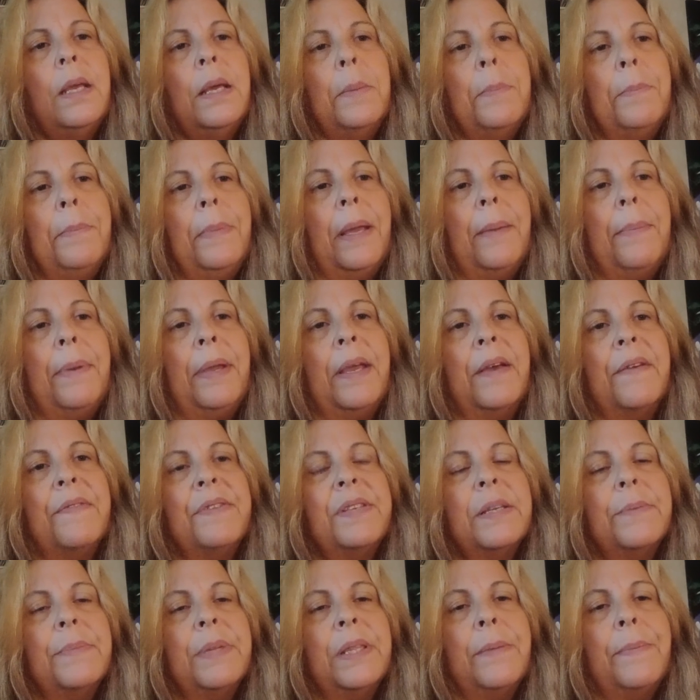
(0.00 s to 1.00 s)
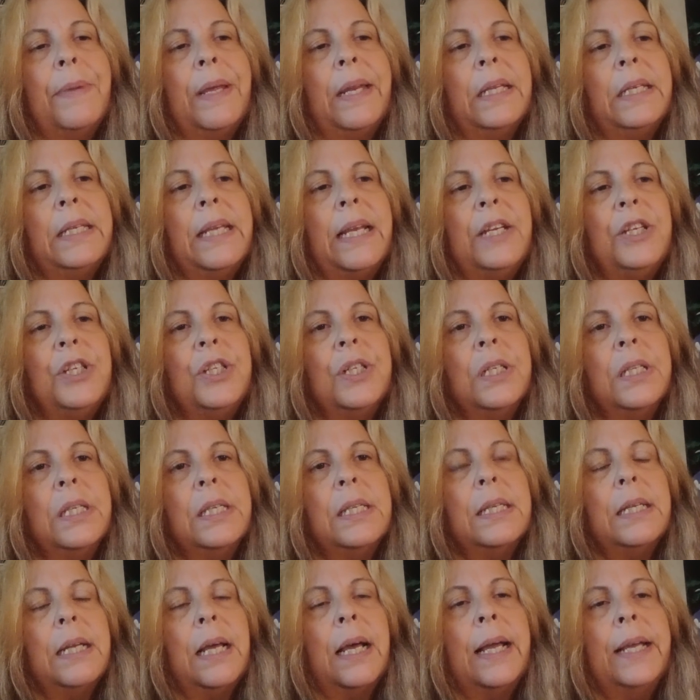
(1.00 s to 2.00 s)
maybe of some of the meditations
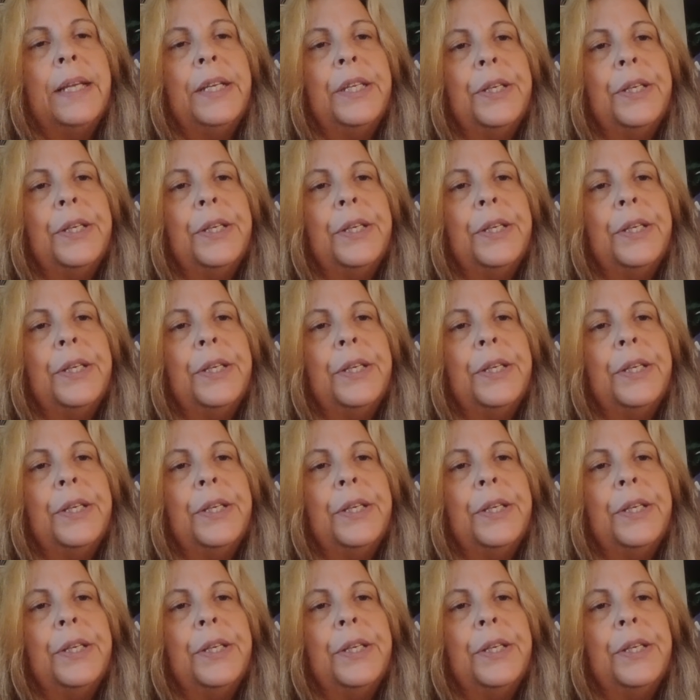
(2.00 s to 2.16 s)
that I